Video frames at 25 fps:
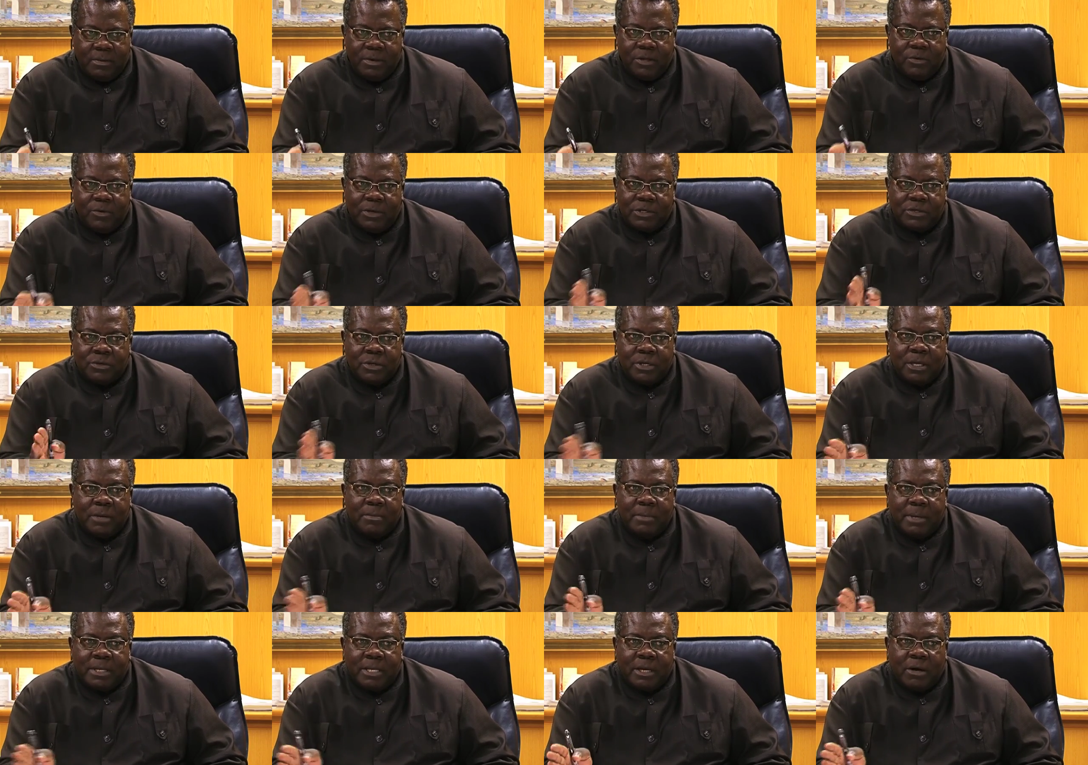It was not
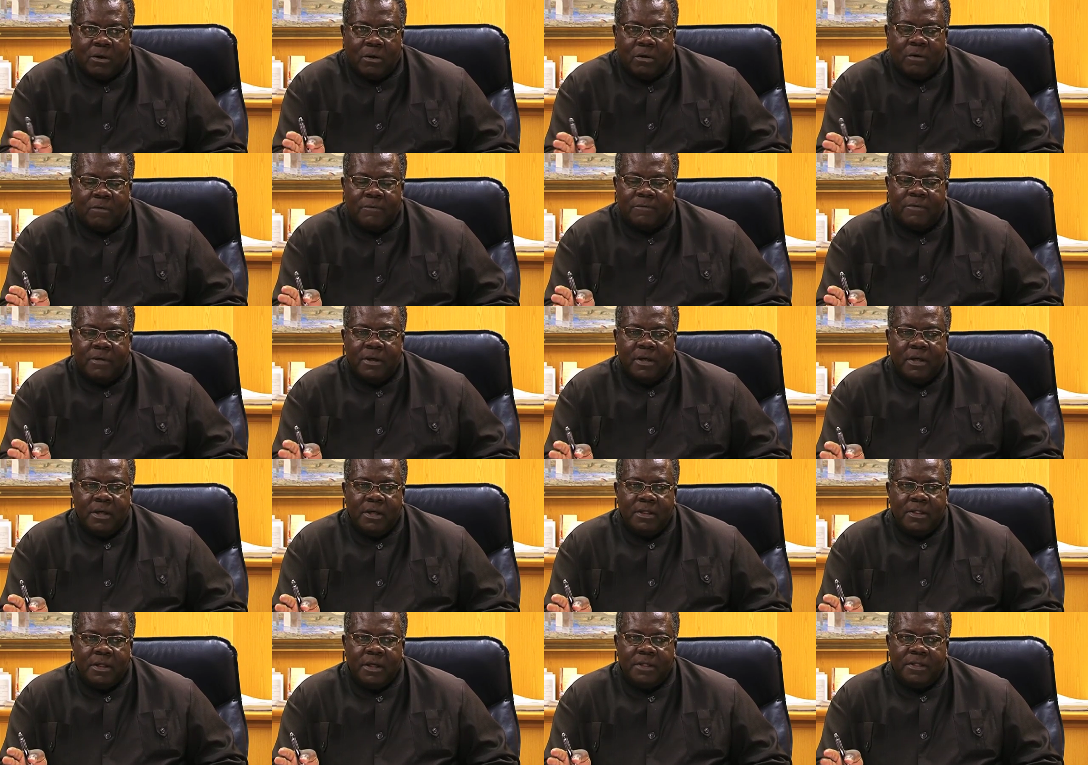a matter of
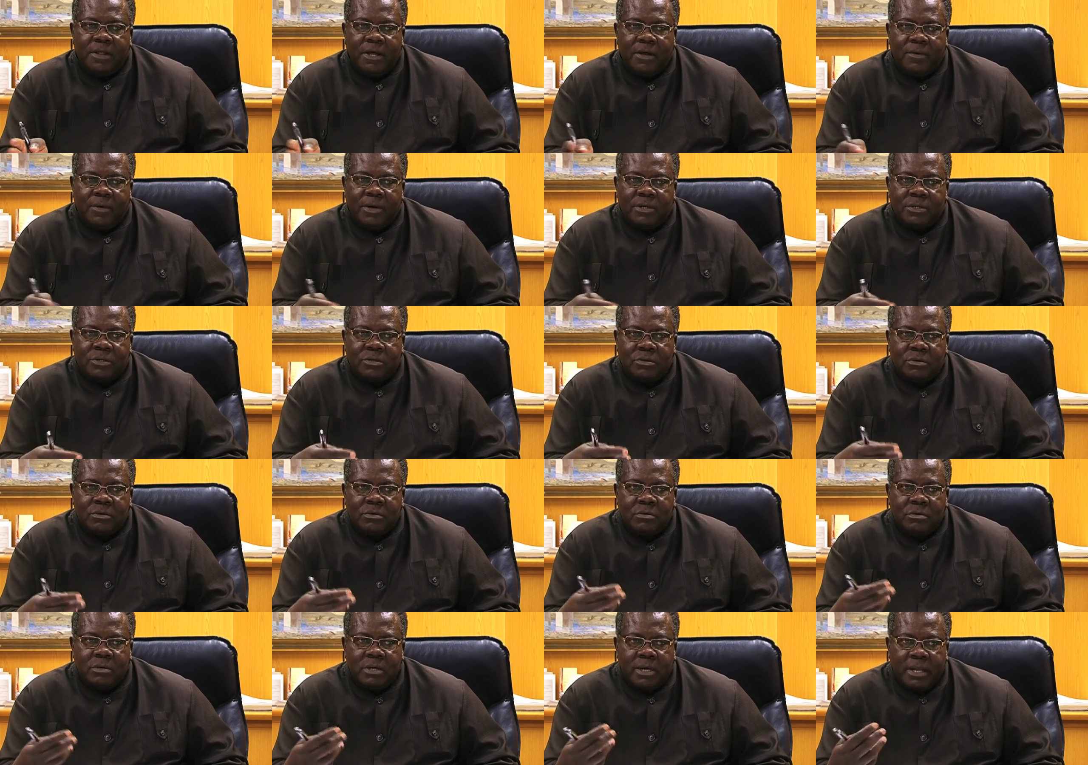that there was
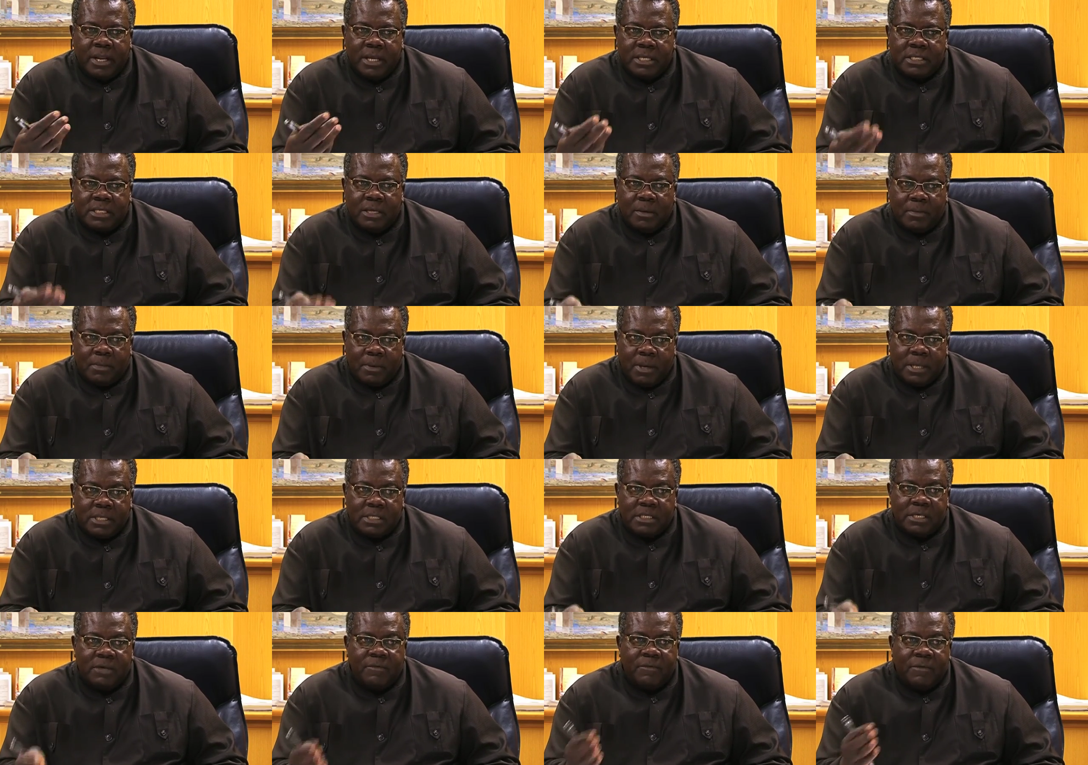no grazing
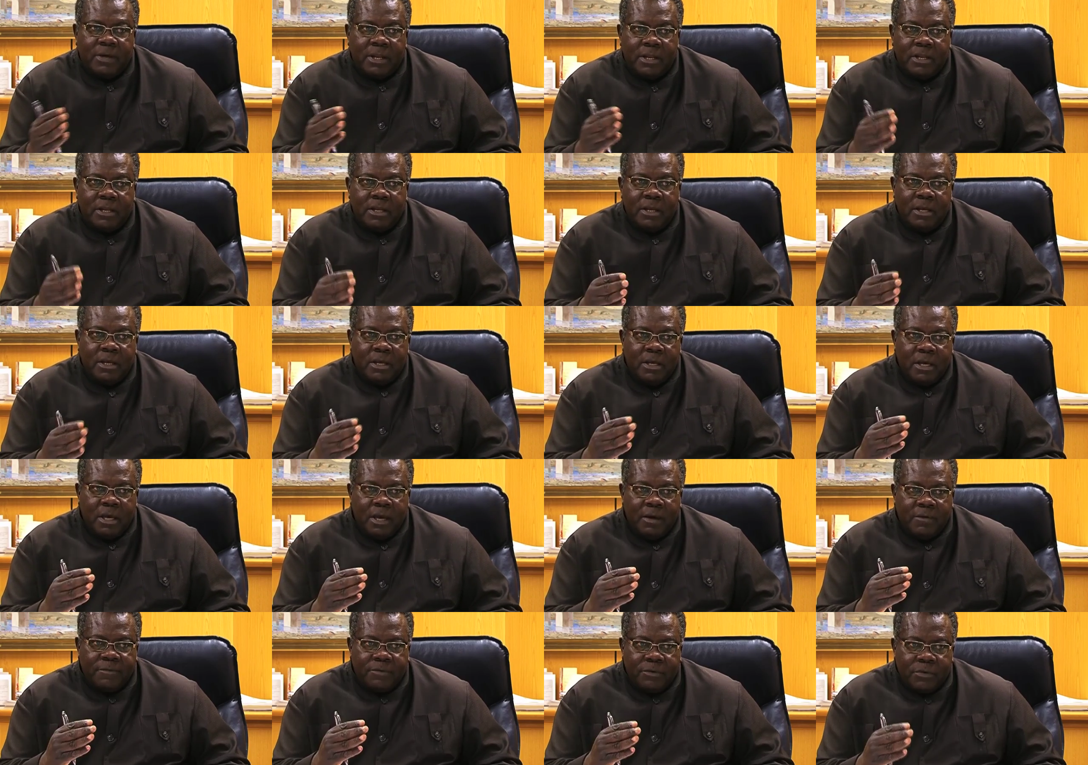place. Even
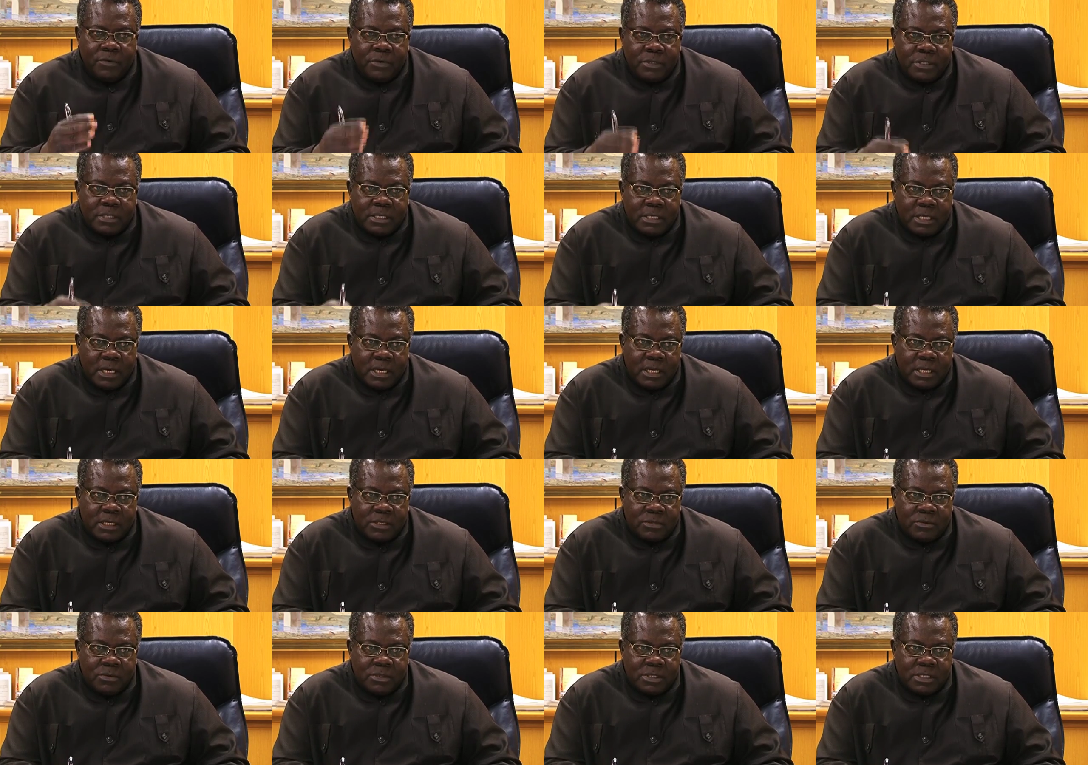if you say,
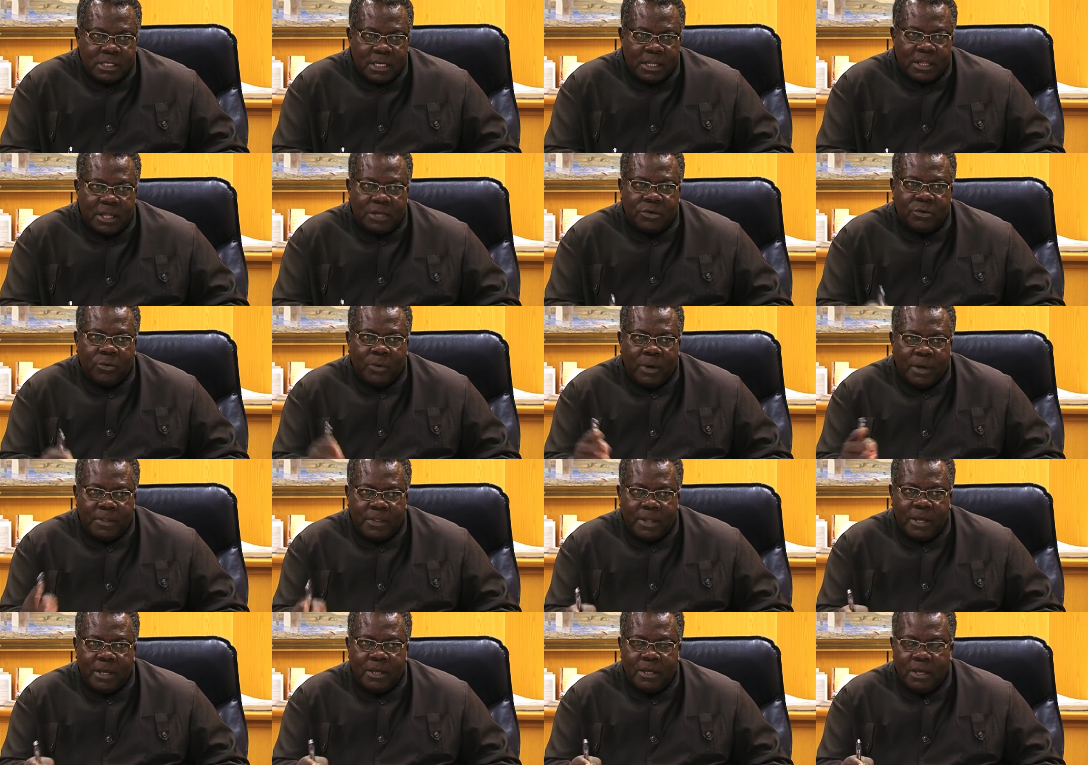as you say that you were
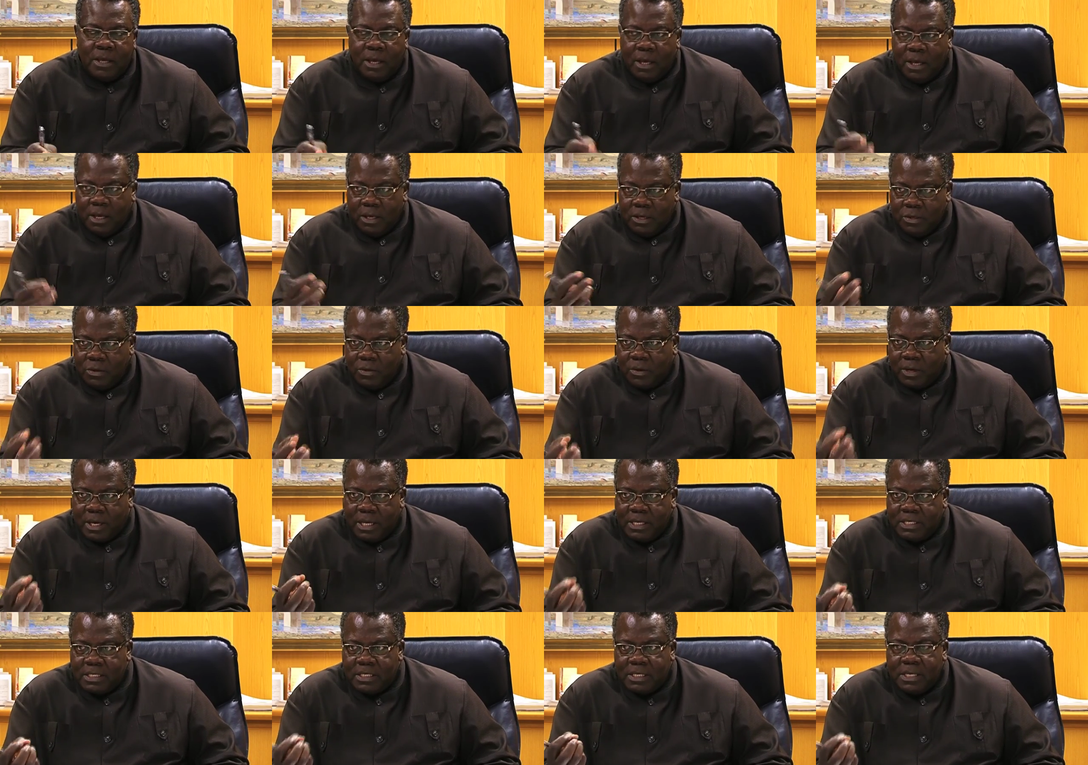there, you
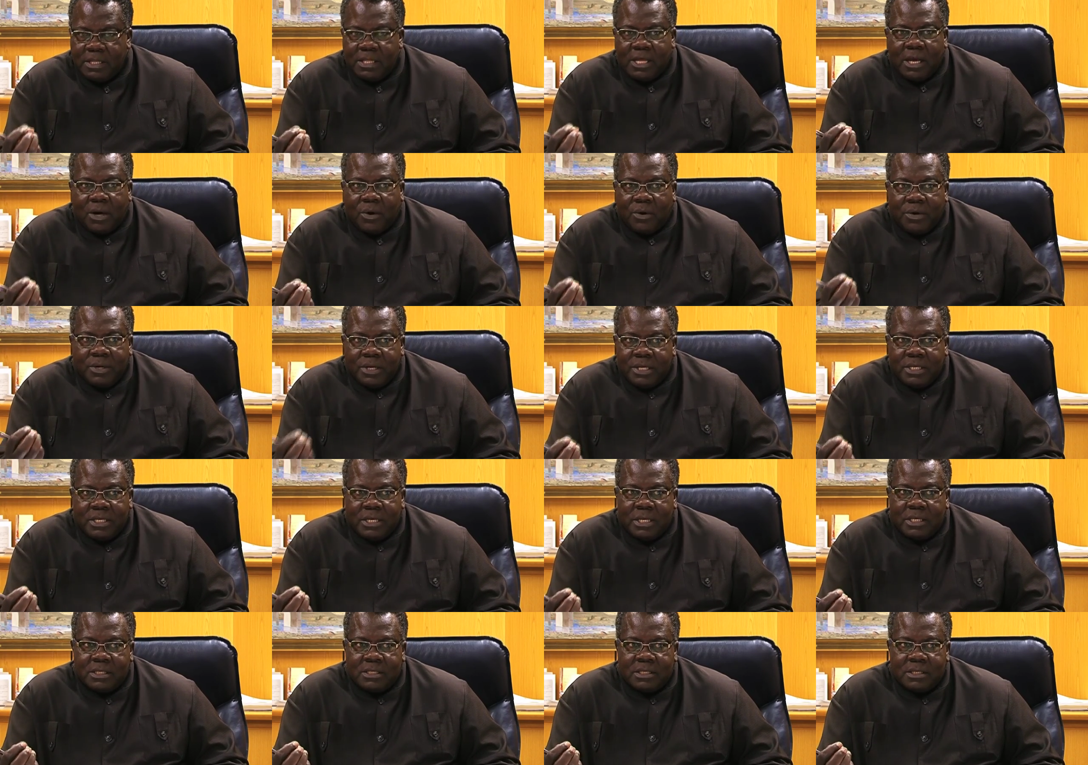can see their
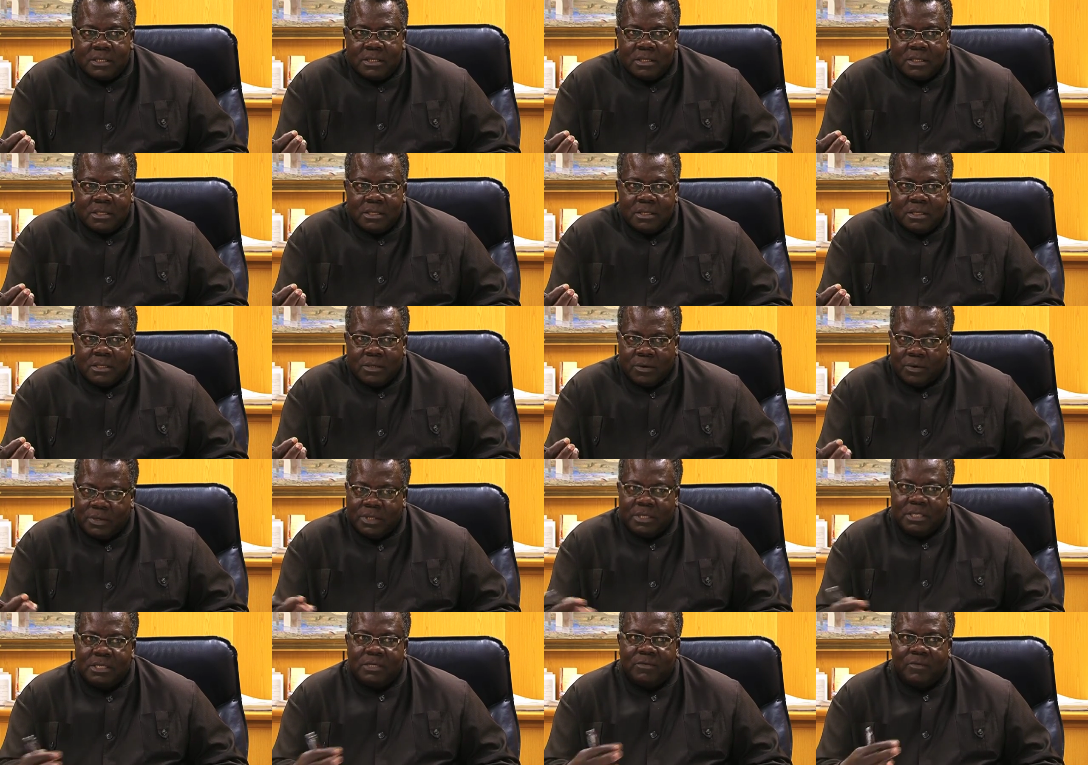conditions.
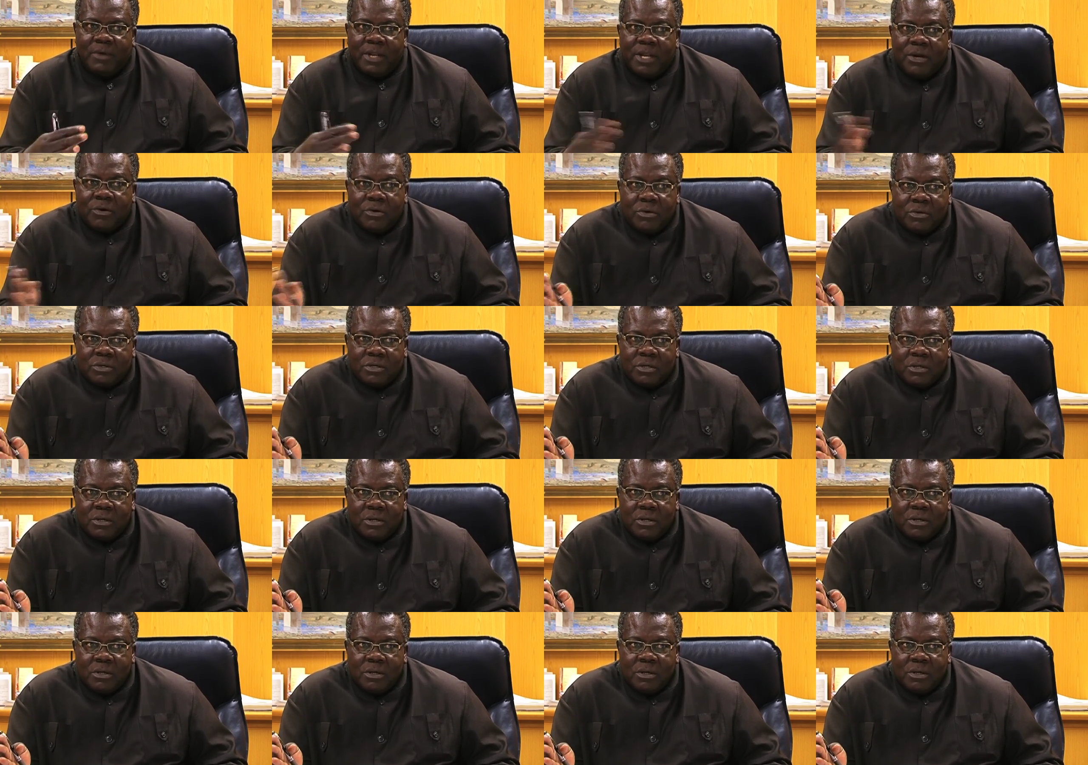Conditions very good.